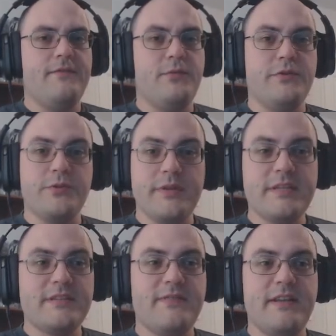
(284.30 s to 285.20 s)
you enjoyed
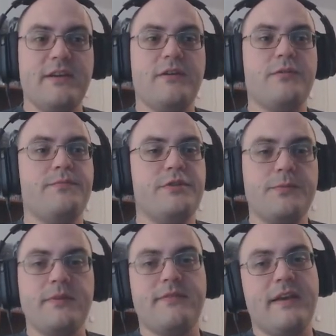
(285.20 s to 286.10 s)
this video, do
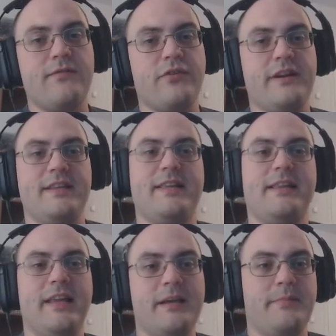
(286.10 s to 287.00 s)
me a favor and hit
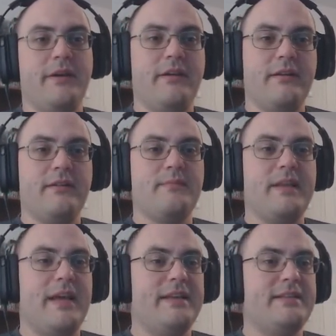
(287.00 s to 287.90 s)
that like button.
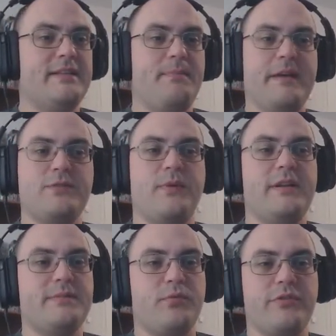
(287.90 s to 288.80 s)
That's the best way to
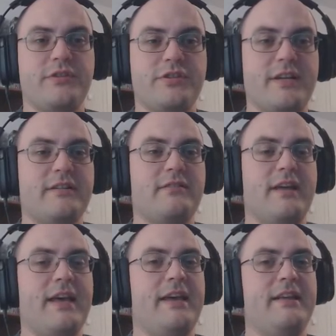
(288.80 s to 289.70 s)
support this channel
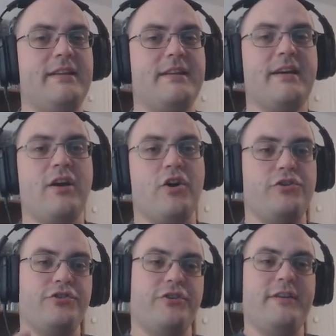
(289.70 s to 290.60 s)
and our
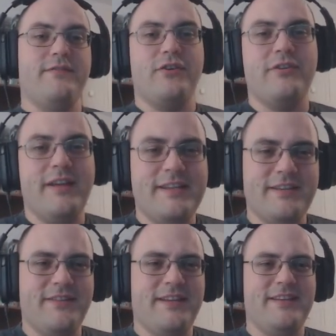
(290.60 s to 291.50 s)
journey for
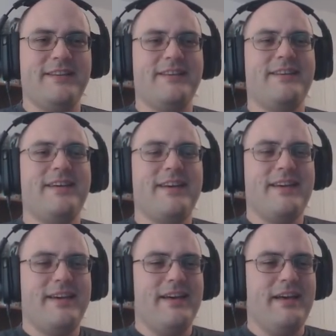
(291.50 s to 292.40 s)
creativity.
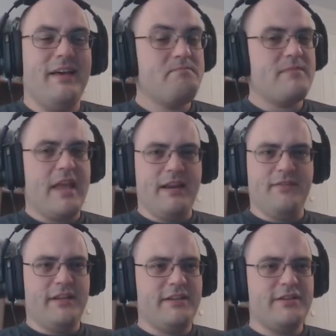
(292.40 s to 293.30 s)
And if
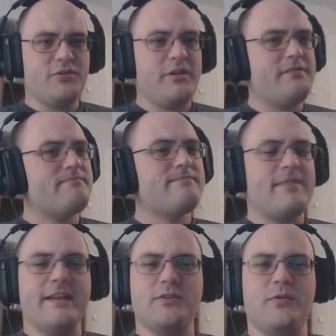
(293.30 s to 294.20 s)
you didn't enjoy it,
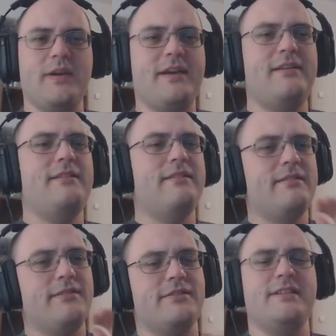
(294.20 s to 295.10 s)
that's okay.
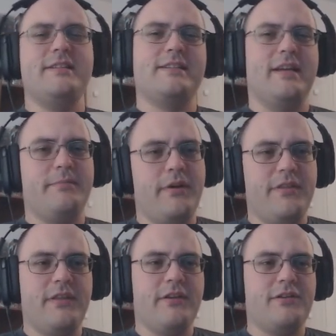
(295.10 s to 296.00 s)
There's a dislike
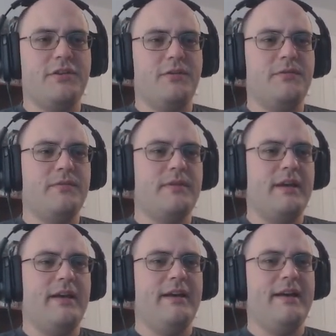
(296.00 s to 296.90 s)
button there too.
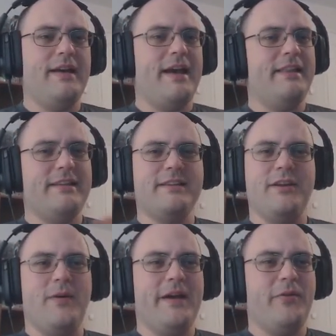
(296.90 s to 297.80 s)
I like to
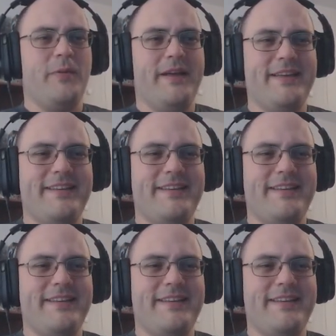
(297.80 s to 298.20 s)
know either way.